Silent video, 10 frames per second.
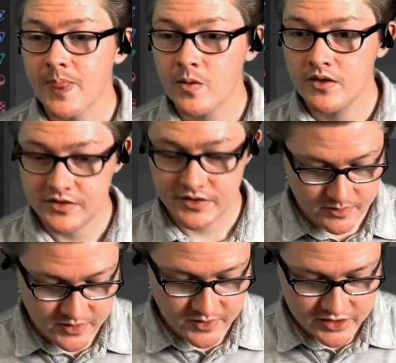So let me
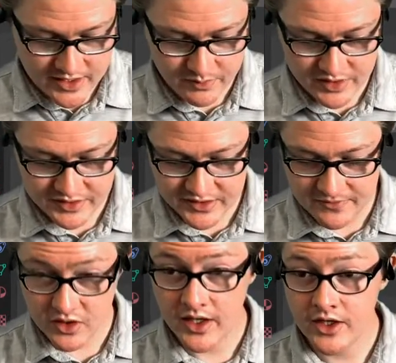just type in
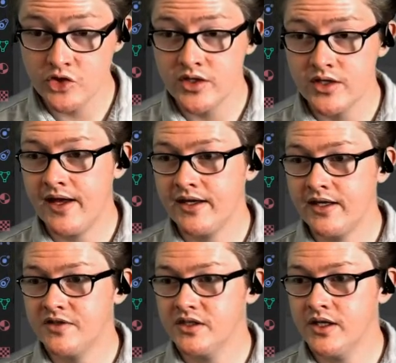700, and that gives us
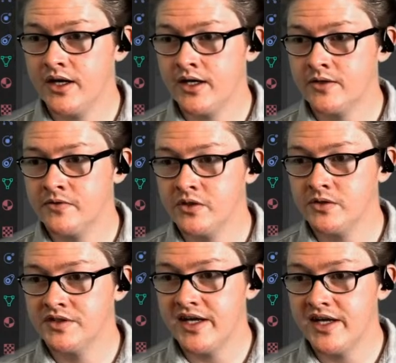a lot of little
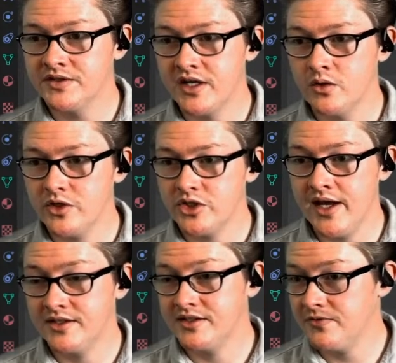cells here, which you can't
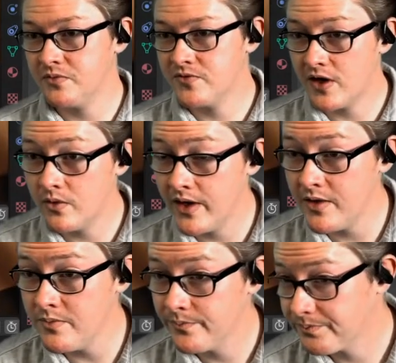see from far away,
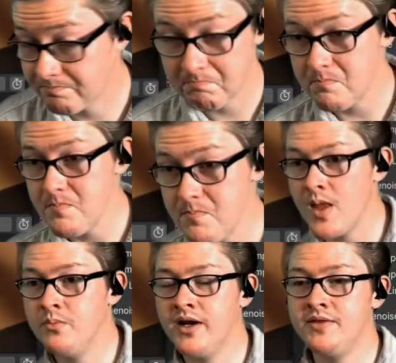but
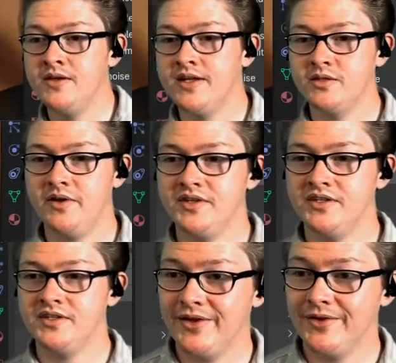I think that's about the
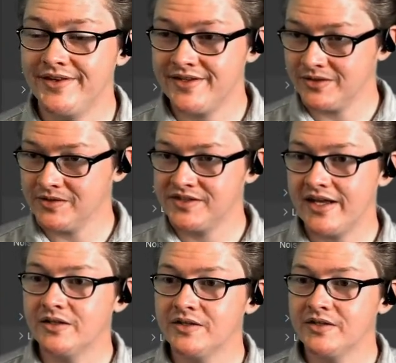scale that the little
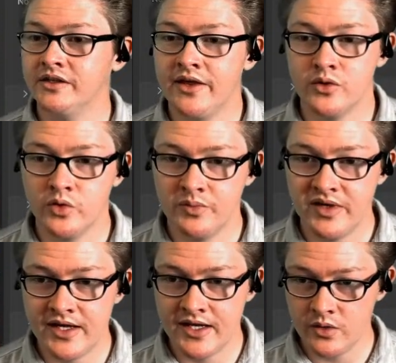cells in leather would be
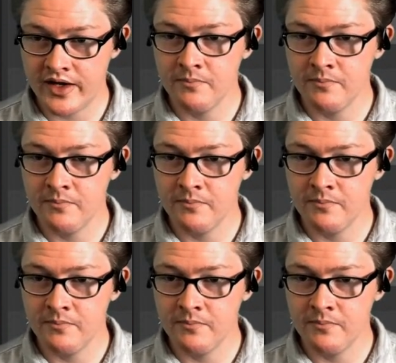anyway.